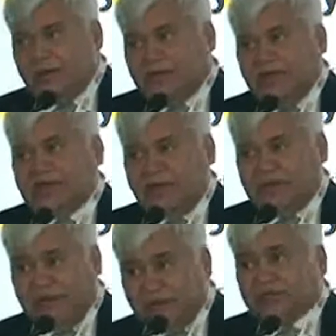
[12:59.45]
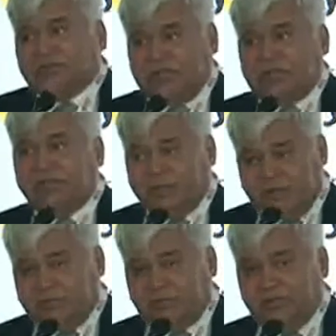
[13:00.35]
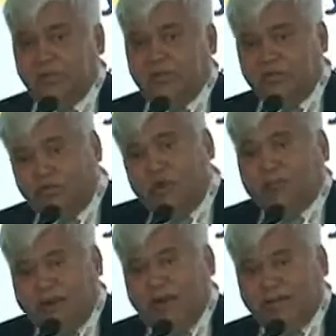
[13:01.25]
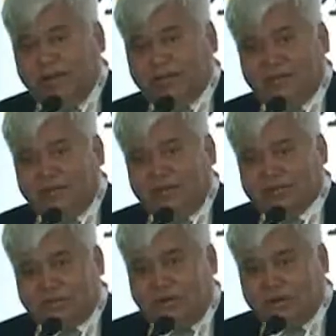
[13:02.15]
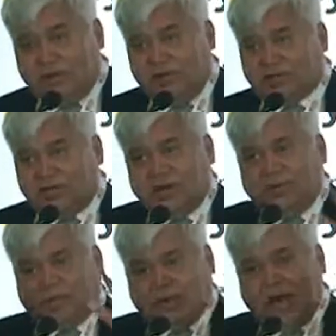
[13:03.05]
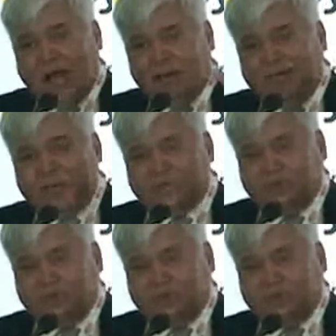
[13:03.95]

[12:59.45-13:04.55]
attempts taking place, you will find that, you know, it's not a calm and